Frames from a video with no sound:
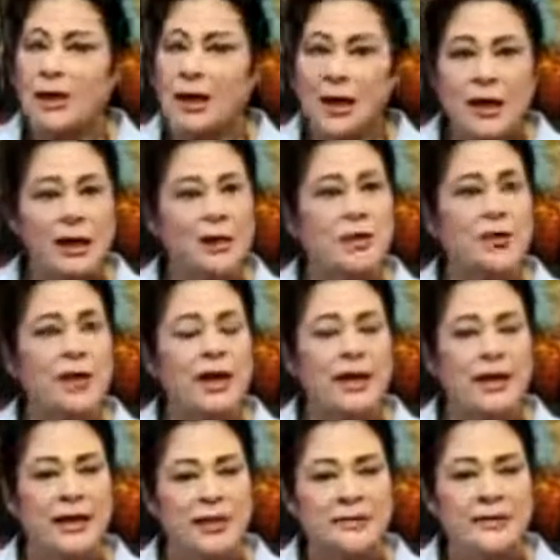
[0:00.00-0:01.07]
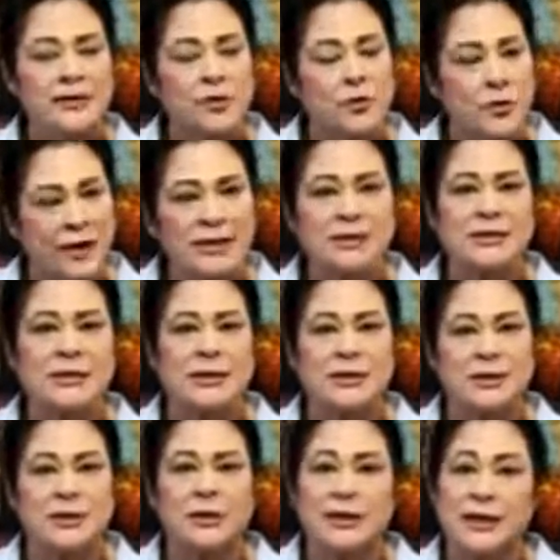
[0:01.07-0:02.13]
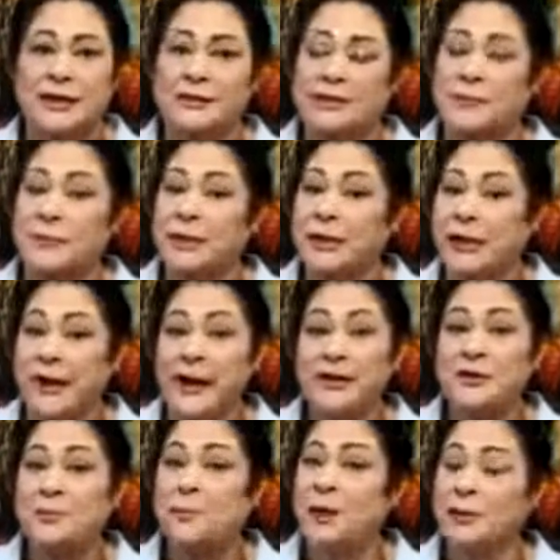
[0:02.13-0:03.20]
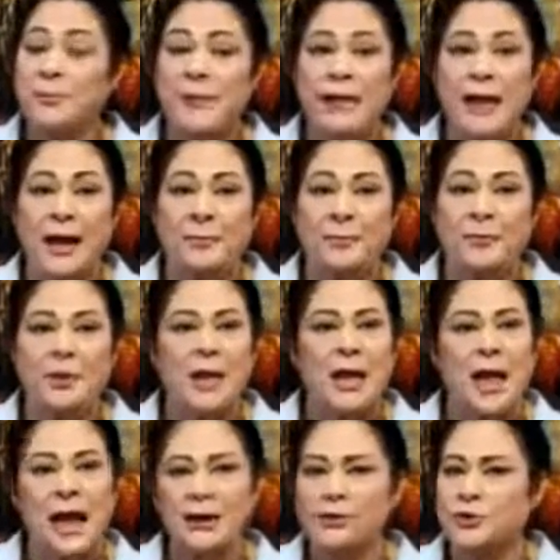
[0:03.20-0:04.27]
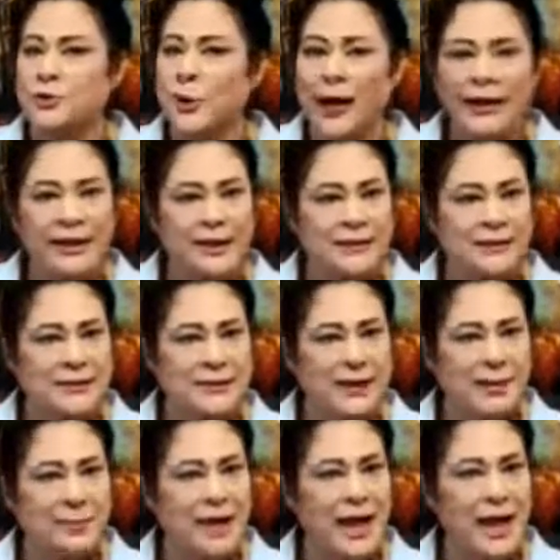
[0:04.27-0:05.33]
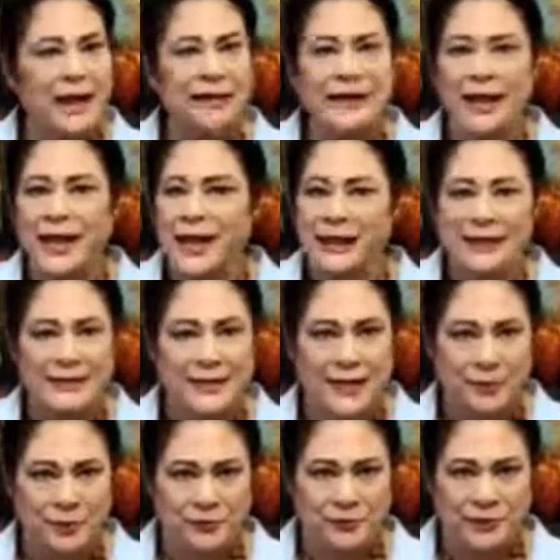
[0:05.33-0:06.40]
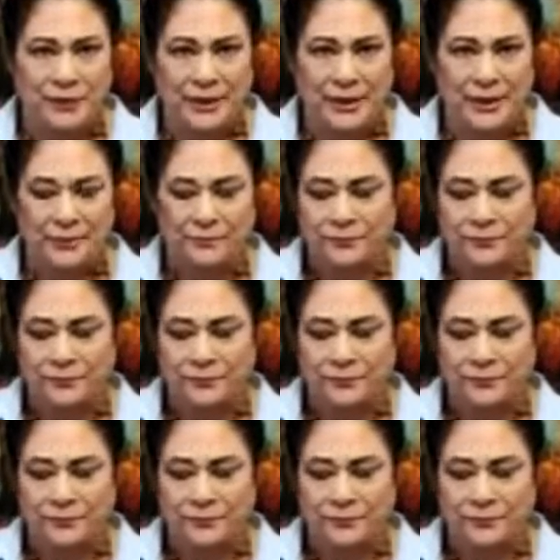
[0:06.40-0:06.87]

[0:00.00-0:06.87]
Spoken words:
Earl Grey is a great tea. It's a great pick-me-up, and Twinings can be had any time of the day.